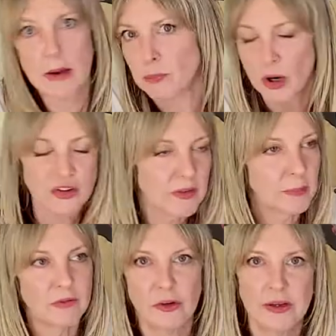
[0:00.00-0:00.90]
and brush
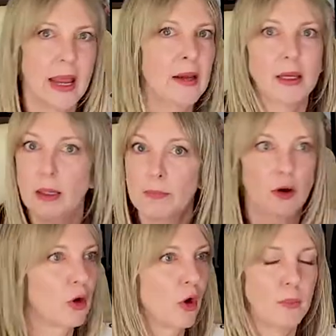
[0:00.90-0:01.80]
them every day and keep
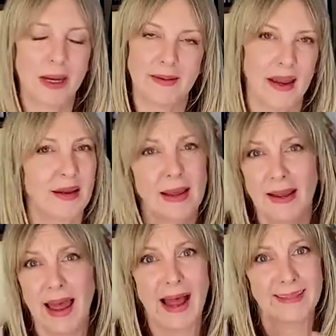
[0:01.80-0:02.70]
their coat maintained.
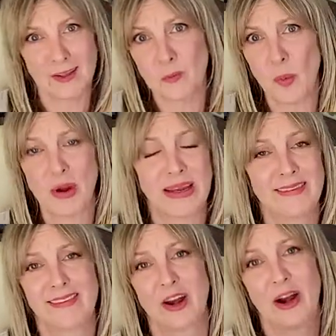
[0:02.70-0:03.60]
At this point,
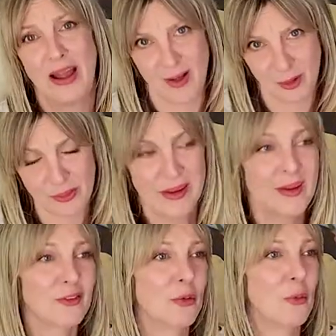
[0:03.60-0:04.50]
it's their health.
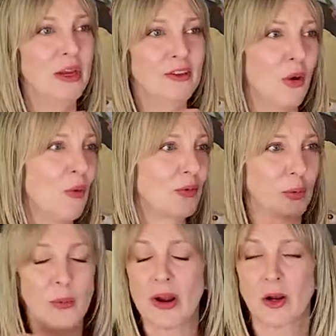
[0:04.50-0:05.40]
So we
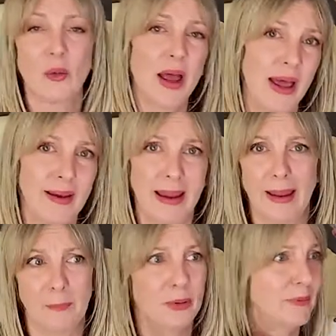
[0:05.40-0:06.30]
want to go ahead
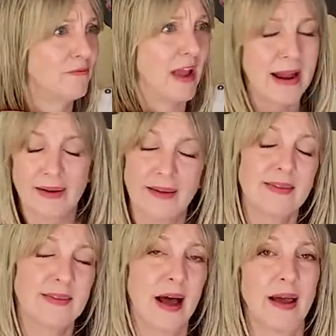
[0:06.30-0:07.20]
and put vanity
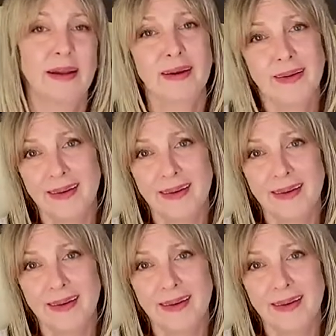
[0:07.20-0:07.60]
aside.